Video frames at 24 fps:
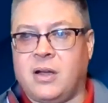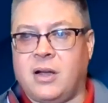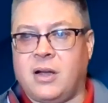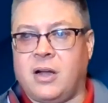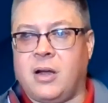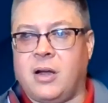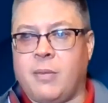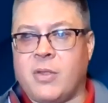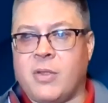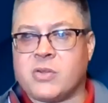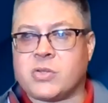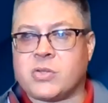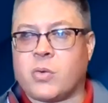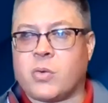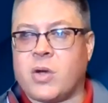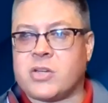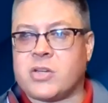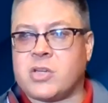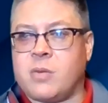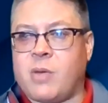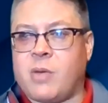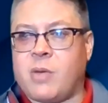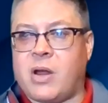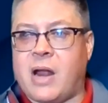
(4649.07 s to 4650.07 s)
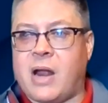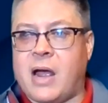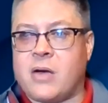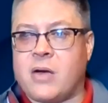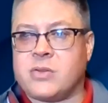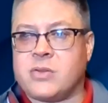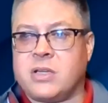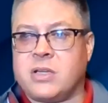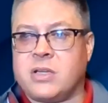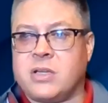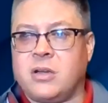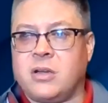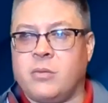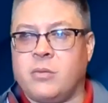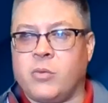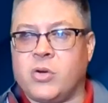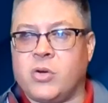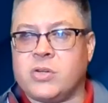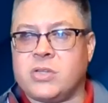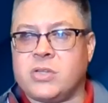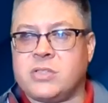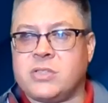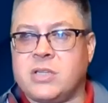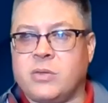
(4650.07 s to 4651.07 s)
Um, there's a question about housing
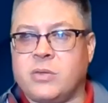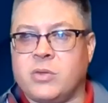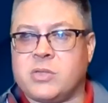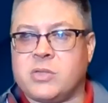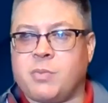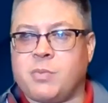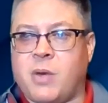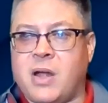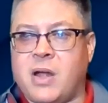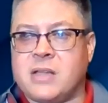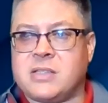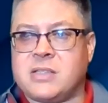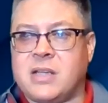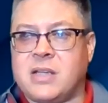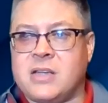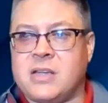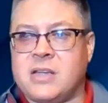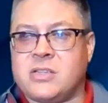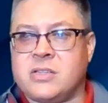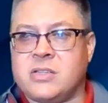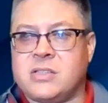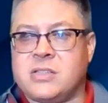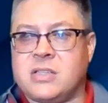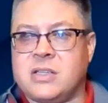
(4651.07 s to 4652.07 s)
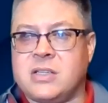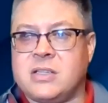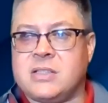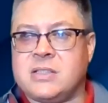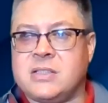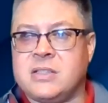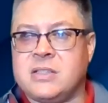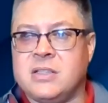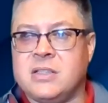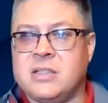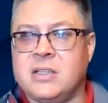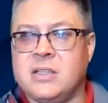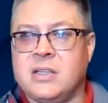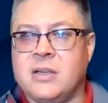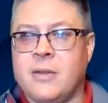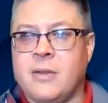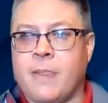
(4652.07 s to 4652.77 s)
emergency response agencies.